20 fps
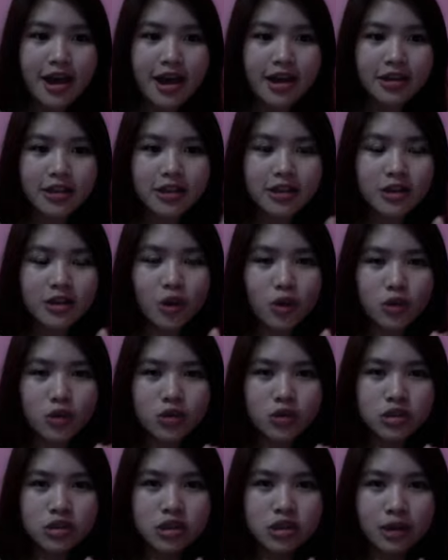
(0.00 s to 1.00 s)
Those
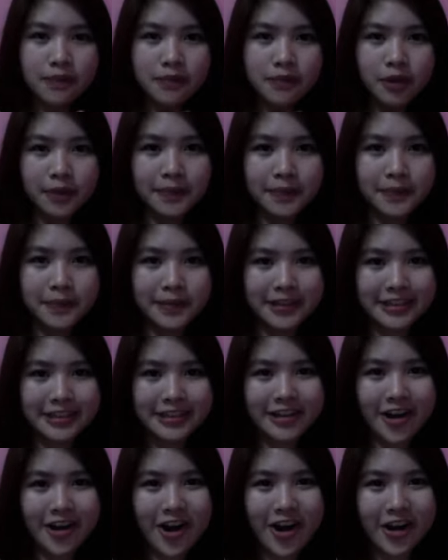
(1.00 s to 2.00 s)

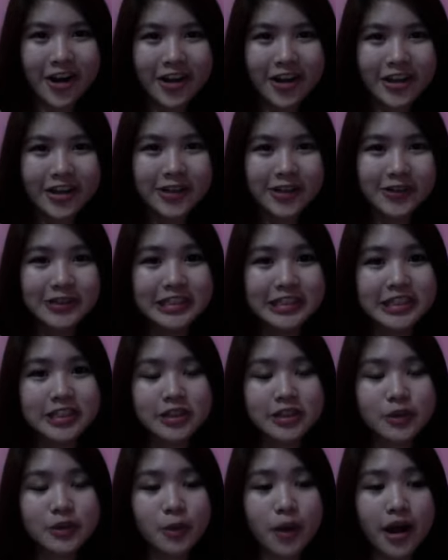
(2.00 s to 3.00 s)
subtopics are the
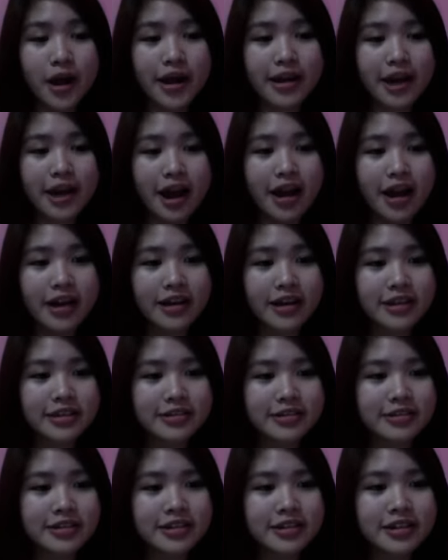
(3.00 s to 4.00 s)
reason why I
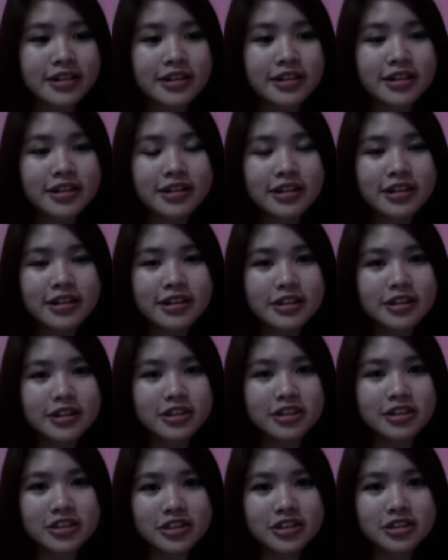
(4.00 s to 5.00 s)

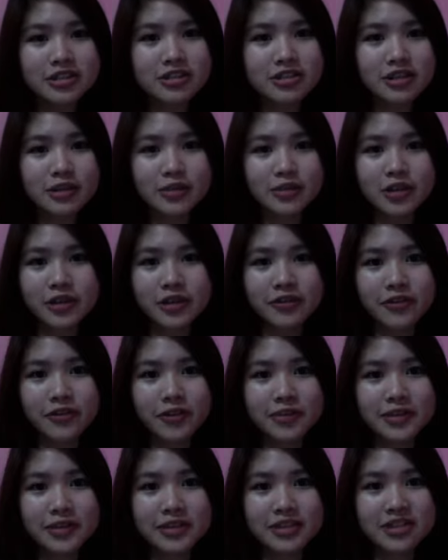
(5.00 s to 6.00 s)
English subject for
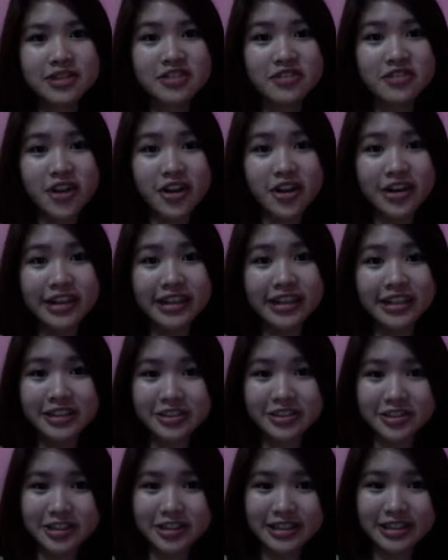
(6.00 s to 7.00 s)
me is very
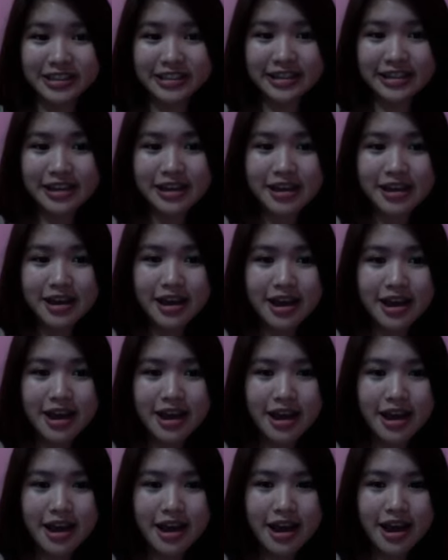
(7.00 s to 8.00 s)
interesting.
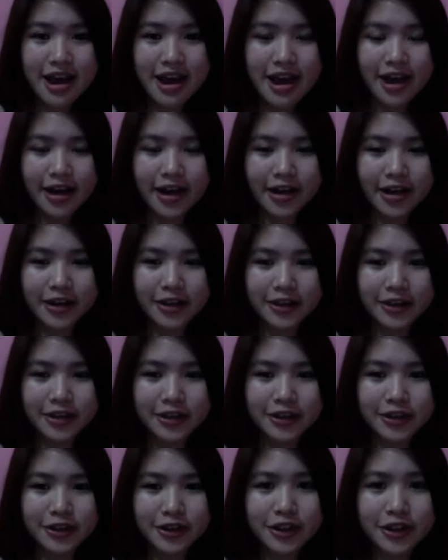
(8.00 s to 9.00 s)

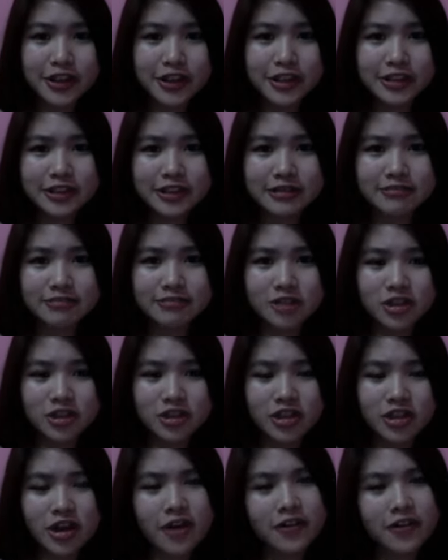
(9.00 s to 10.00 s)
I learned to
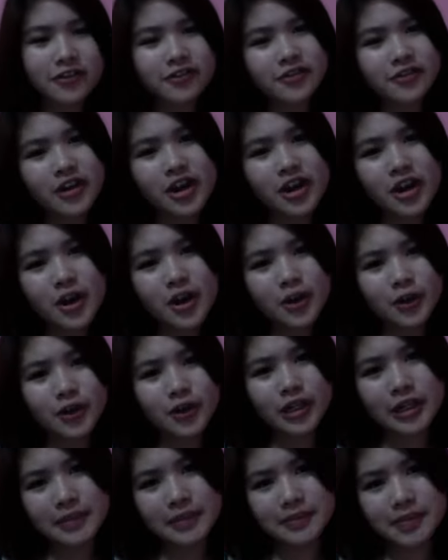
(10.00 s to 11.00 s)
love
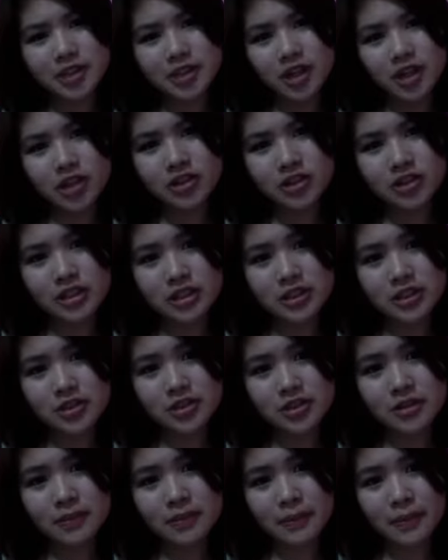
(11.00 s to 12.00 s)
Greek mythology to
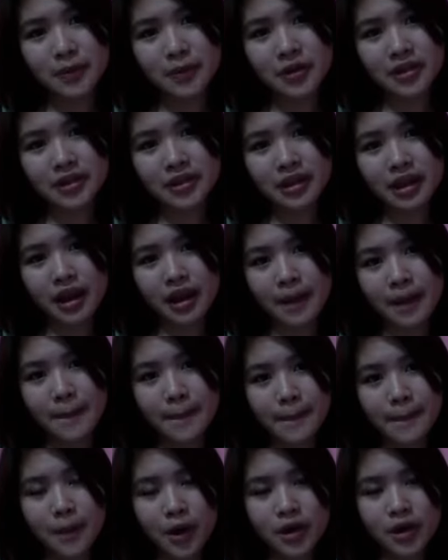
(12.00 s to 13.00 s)
the point that I
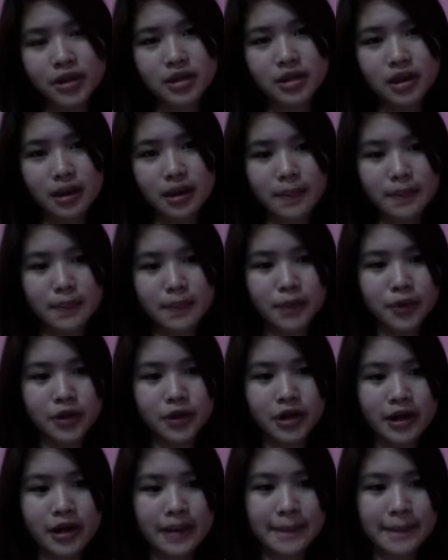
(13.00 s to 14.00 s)
bought a book
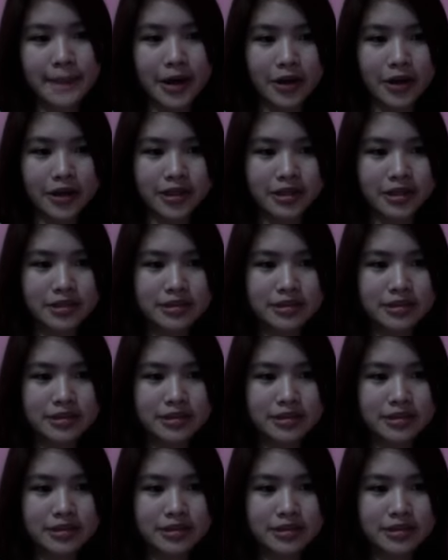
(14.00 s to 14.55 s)
about it.